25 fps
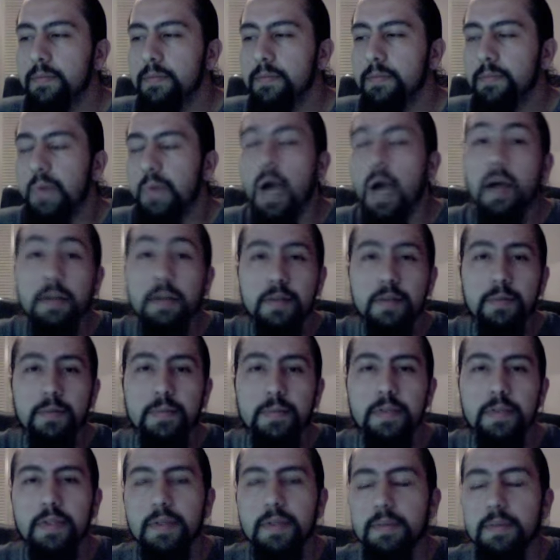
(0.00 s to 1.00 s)

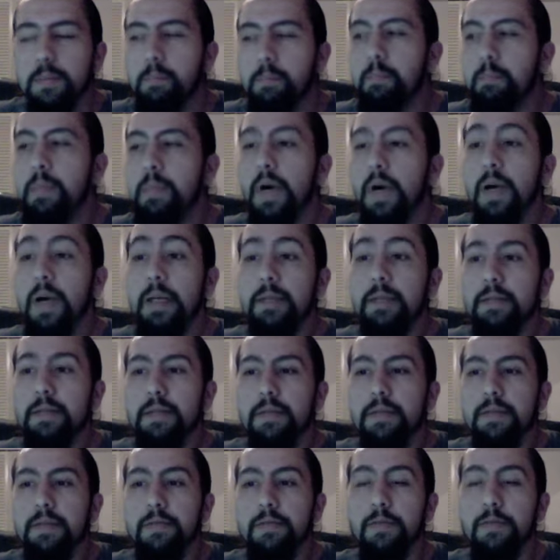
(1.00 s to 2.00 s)
Possibly.
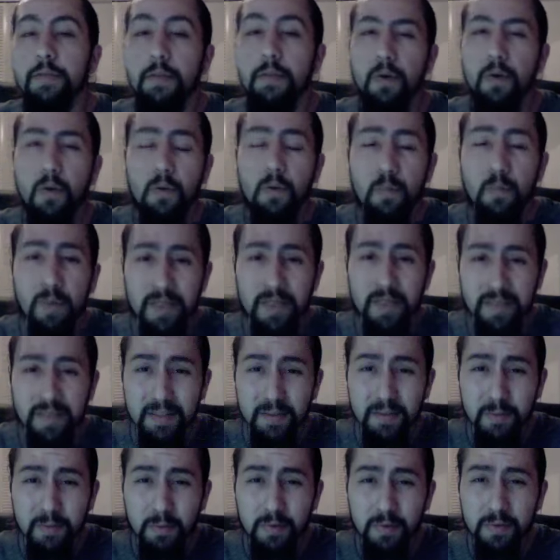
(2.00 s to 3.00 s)
But for the whole rest of
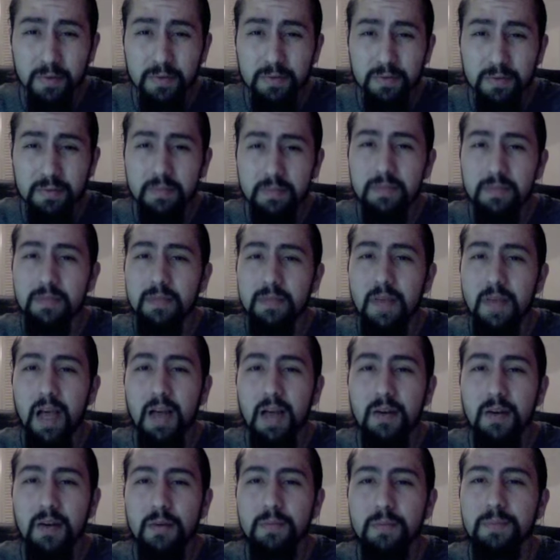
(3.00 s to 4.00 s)
the world, I
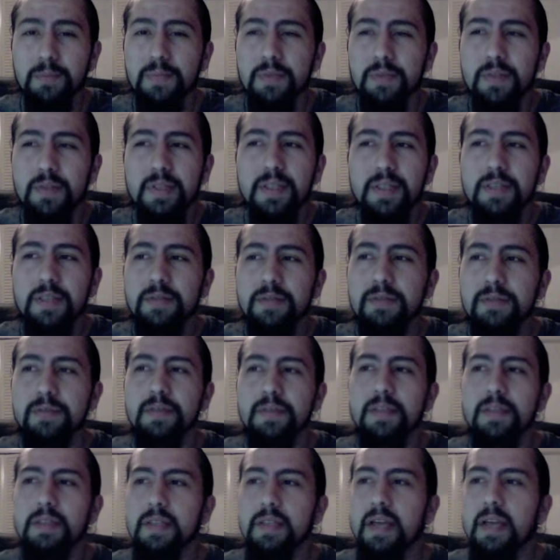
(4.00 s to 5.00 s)
don't believe
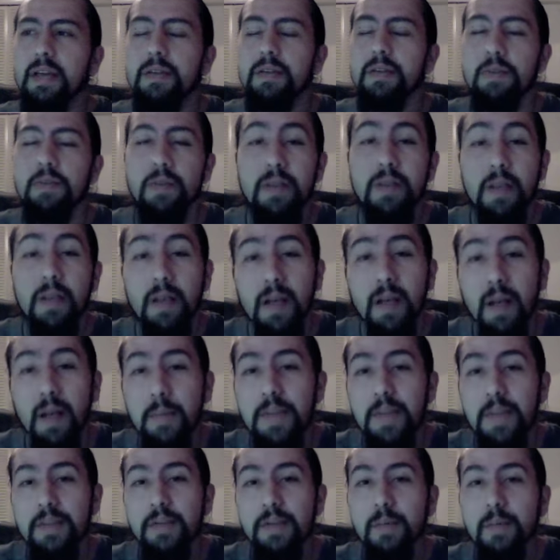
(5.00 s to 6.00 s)
I
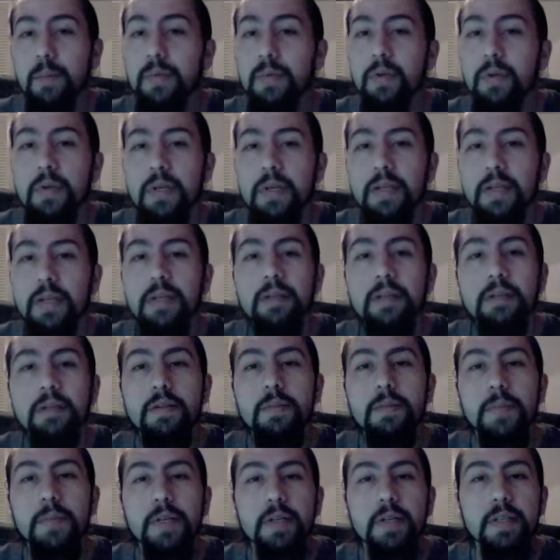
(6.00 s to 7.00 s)
mean, they're bullying the
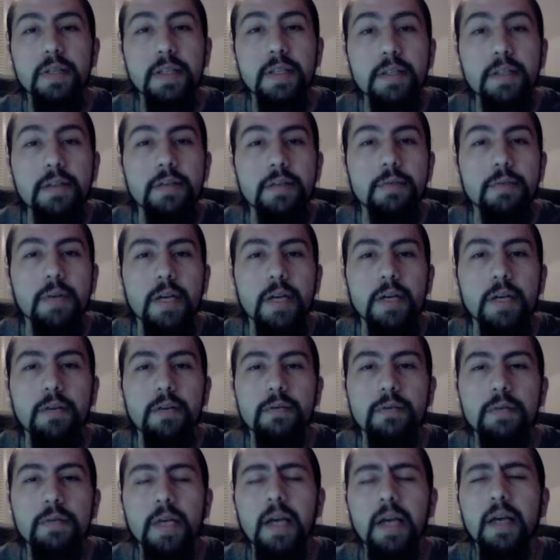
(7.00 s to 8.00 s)
Middle East around.
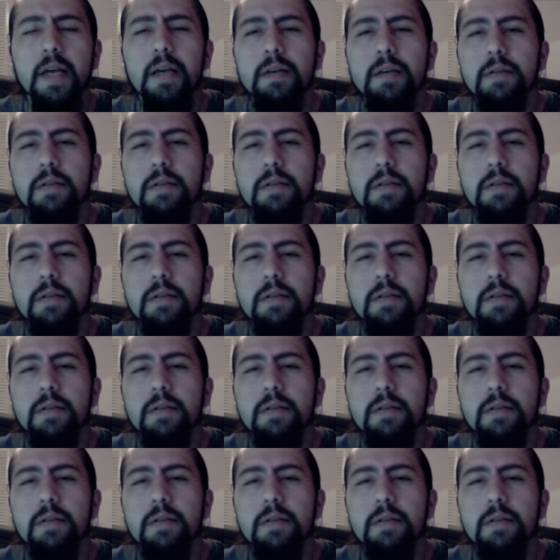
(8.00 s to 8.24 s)
Yeah,